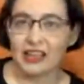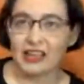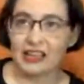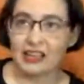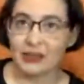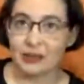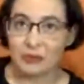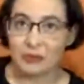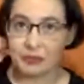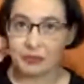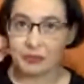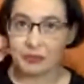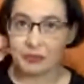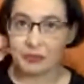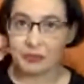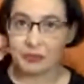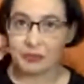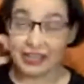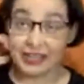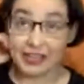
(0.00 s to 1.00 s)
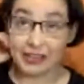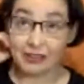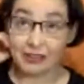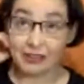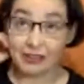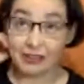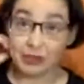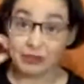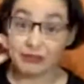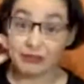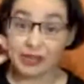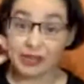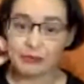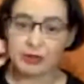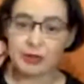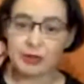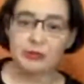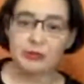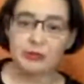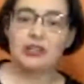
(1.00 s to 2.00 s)
Right now, I'm on
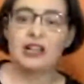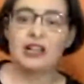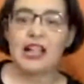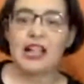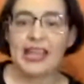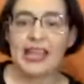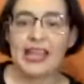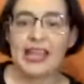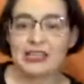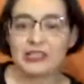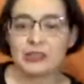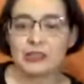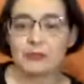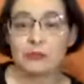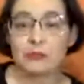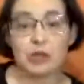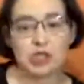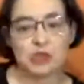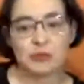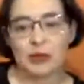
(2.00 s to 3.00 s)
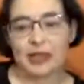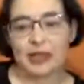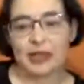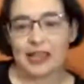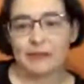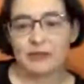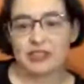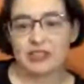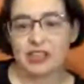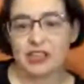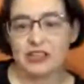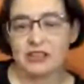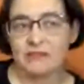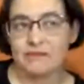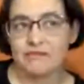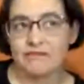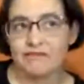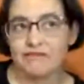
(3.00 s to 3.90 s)
Redbubble and Merch by Amazon,